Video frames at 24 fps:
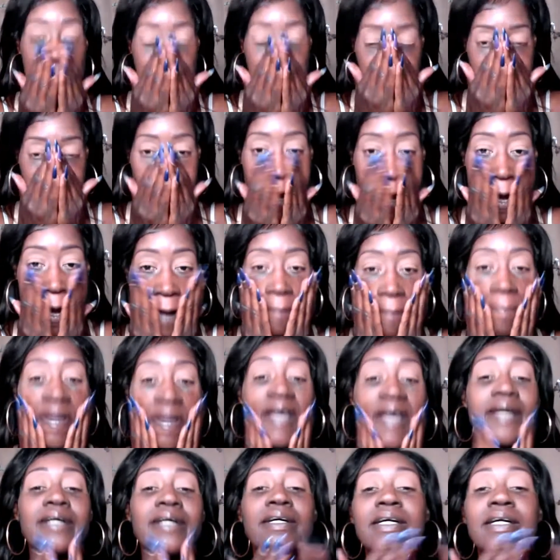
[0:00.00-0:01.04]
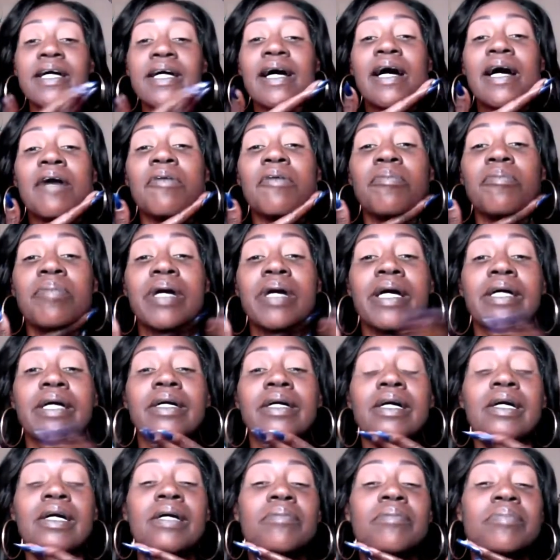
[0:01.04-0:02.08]
building my bank
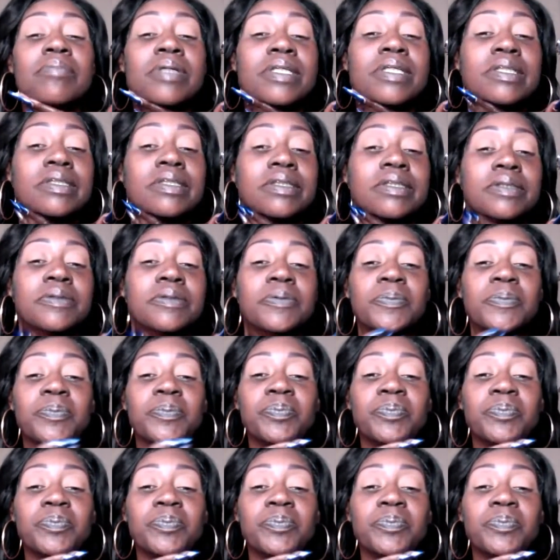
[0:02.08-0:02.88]
account back up.